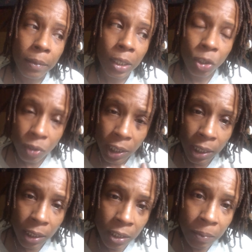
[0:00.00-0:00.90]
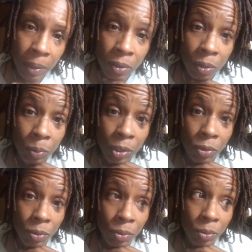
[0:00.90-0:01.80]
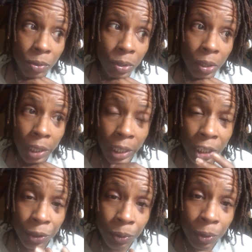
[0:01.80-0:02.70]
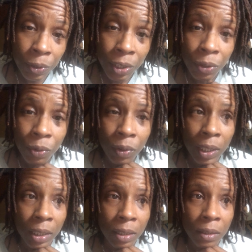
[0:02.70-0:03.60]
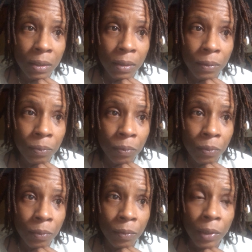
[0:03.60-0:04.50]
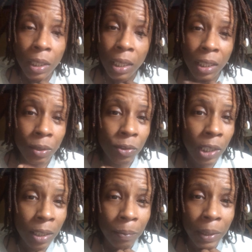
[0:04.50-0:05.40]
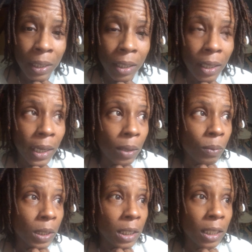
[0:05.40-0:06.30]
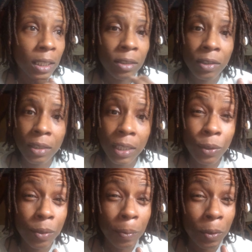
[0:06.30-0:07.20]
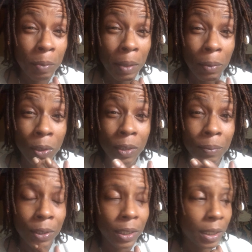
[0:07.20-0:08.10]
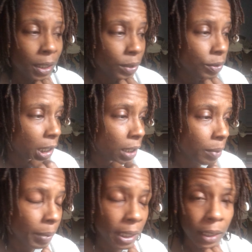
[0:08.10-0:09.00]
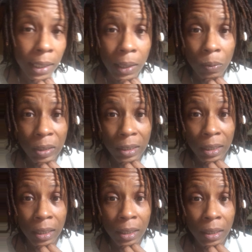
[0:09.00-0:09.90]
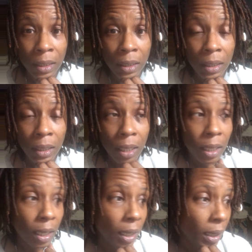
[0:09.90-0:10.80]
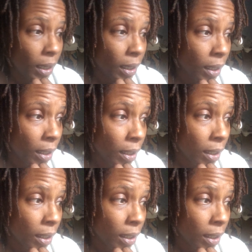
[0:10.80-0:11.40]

And you're taking this person with you. And you go to your greatness. And you check your bank account one day. Let's just say you're supposed to be a multimillionaire. You check your bank account one day, and